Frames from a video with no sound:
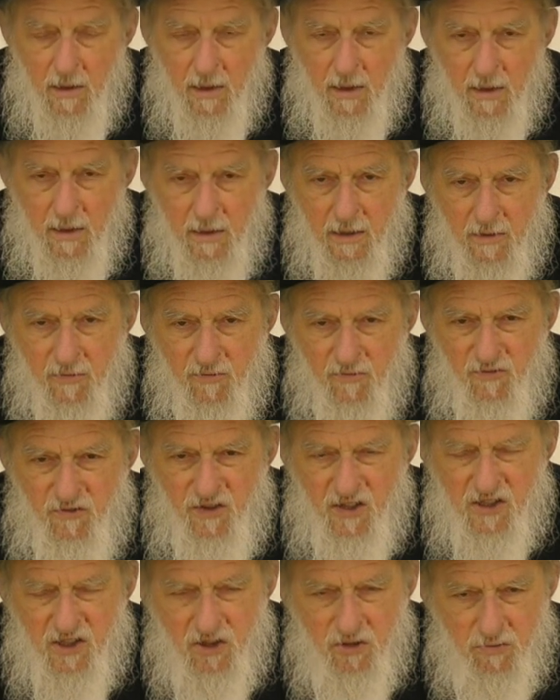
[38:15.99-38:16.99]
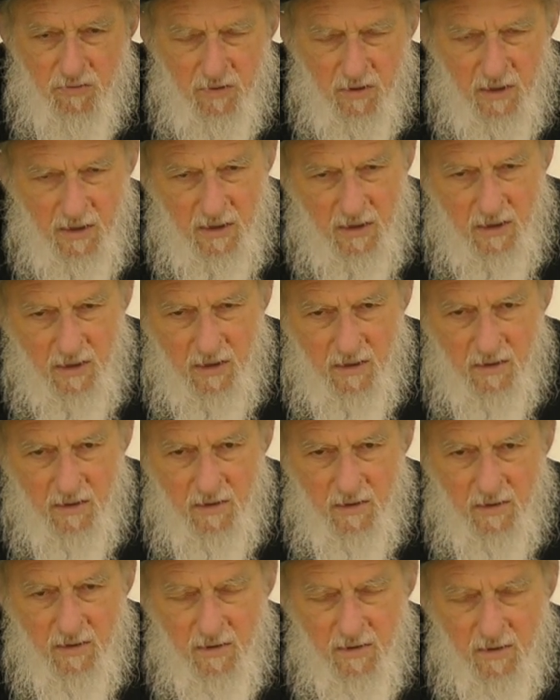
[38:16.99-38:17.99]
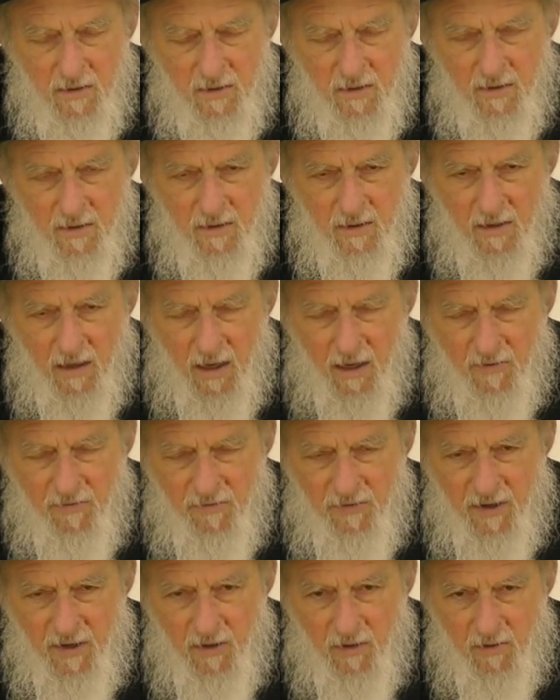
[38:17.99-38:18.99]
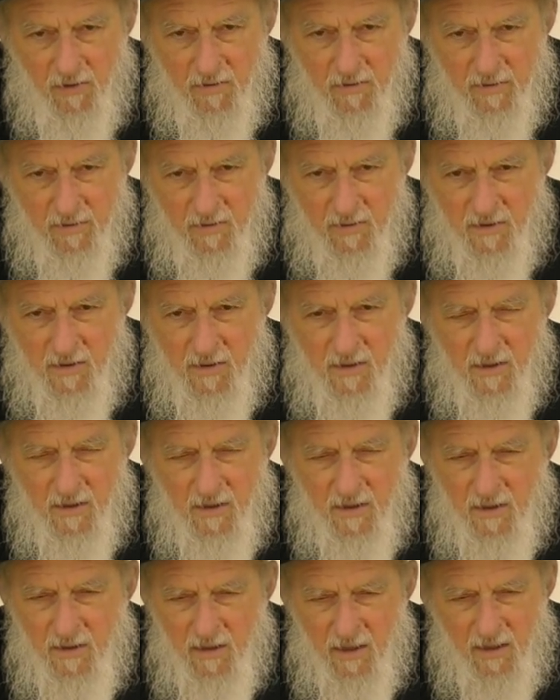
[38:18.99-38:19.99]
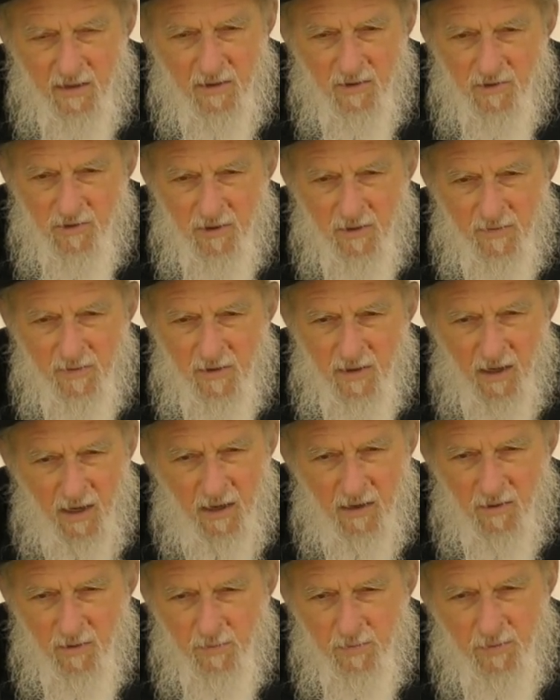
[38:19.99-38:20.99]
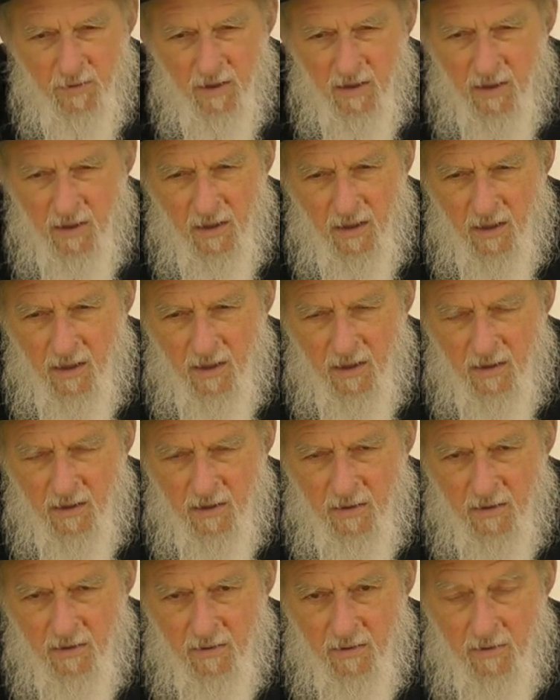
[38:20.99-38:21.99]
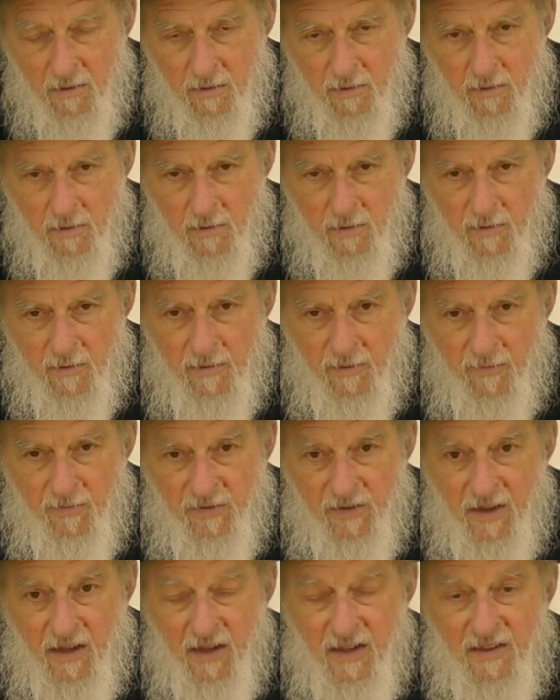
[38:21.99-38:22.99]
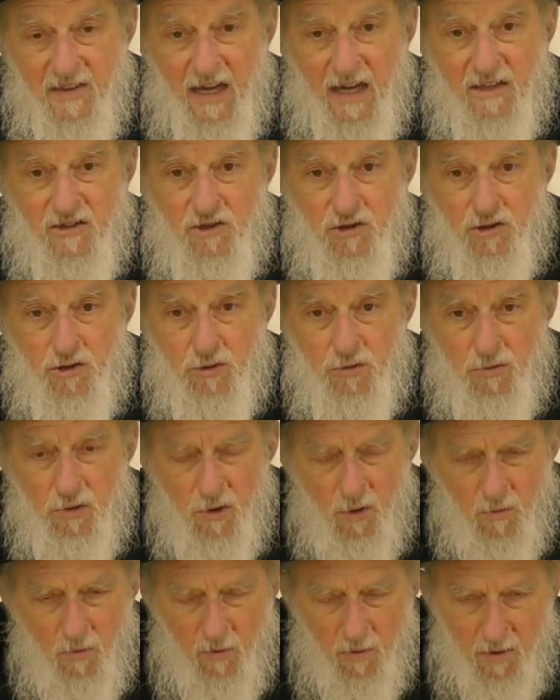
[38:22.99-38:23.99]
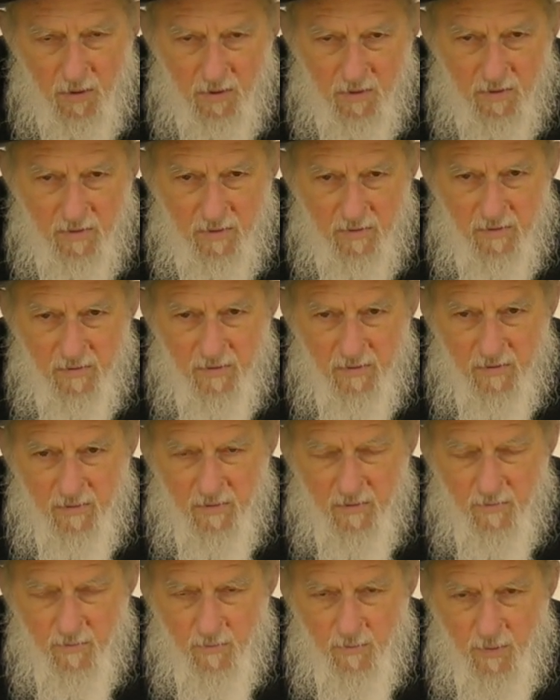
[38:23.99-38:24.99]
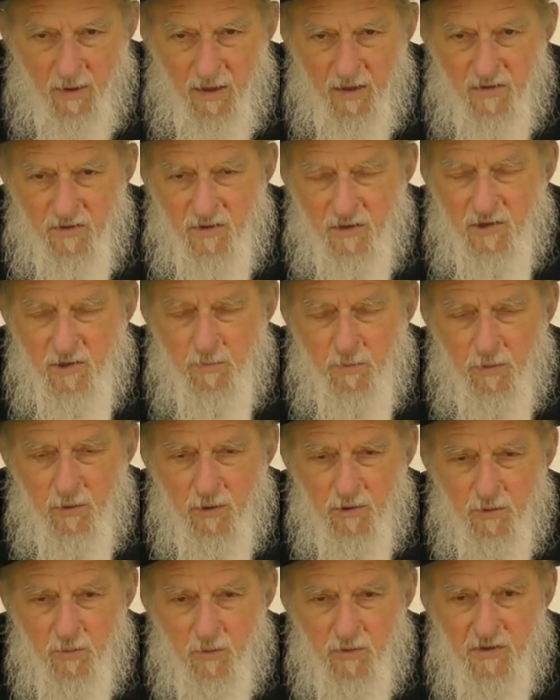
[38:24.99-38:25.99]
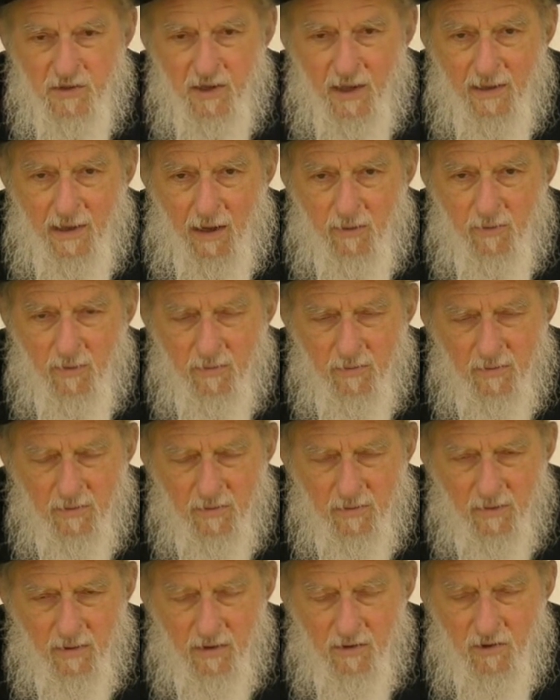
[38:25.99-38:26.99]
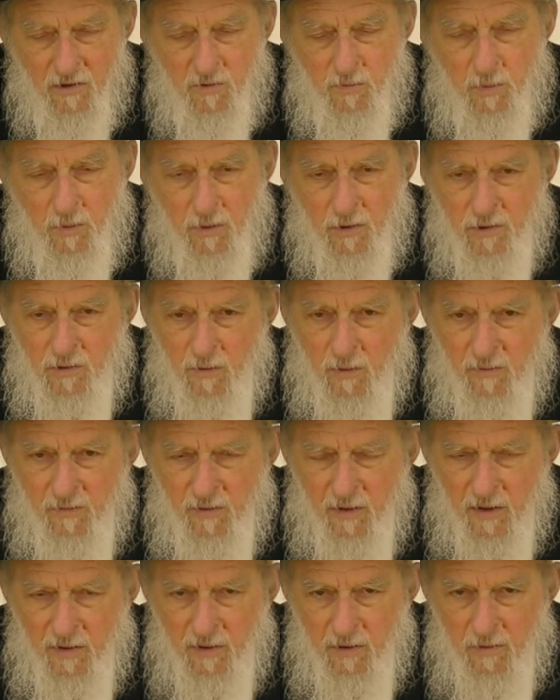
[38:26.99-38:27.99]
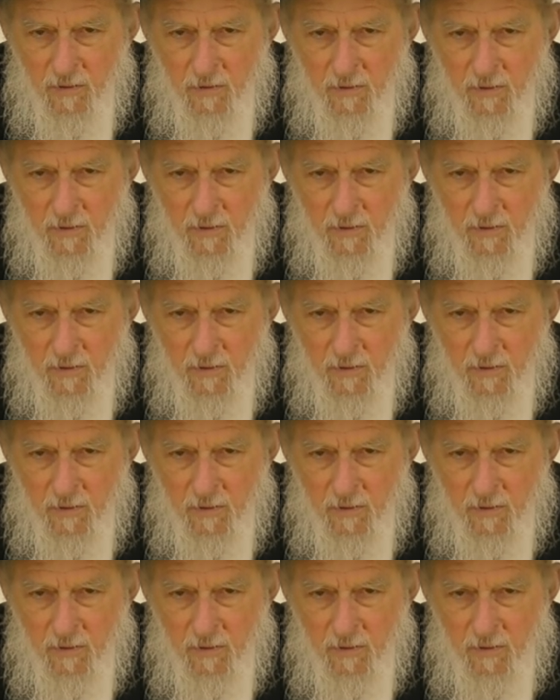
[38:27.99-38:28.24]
And if viscerally, I feel they deserve it. I hope they get it. That's true, but it's a spiritual sellout. It's a spiritual failure.